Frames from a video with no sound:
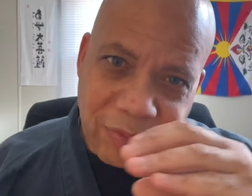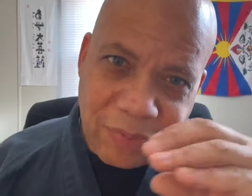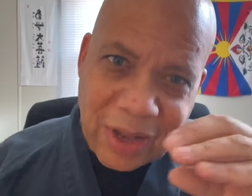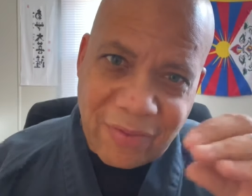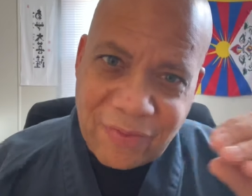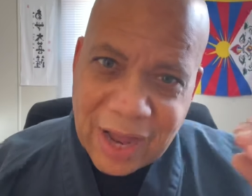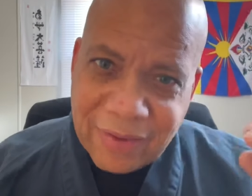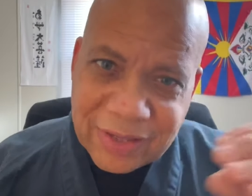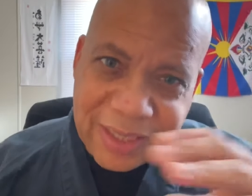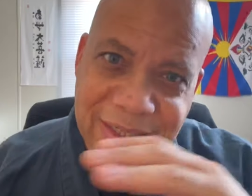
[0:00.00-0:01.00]
about
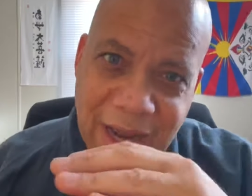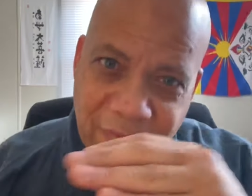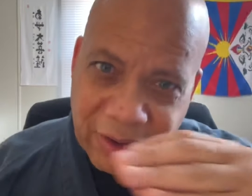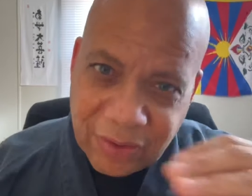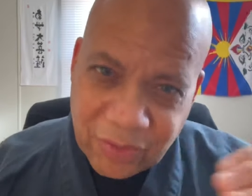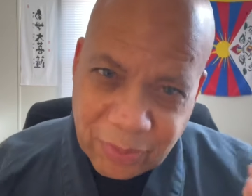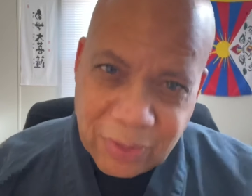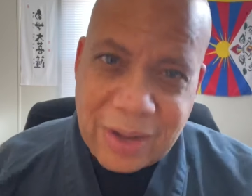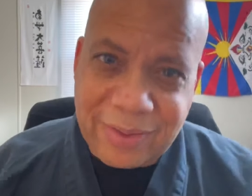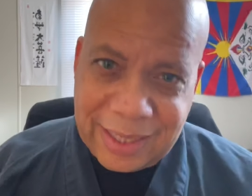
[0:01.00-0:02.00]
five to seven
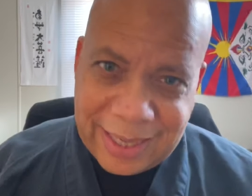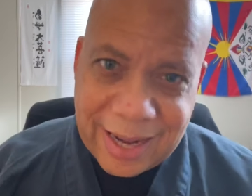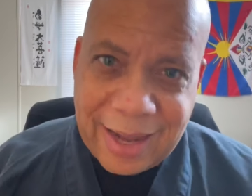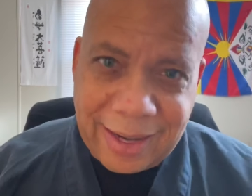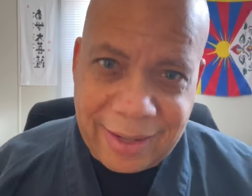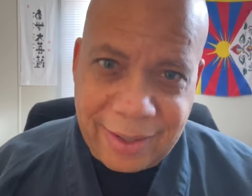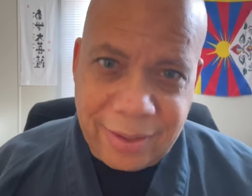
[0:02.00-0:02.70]
throughout the day,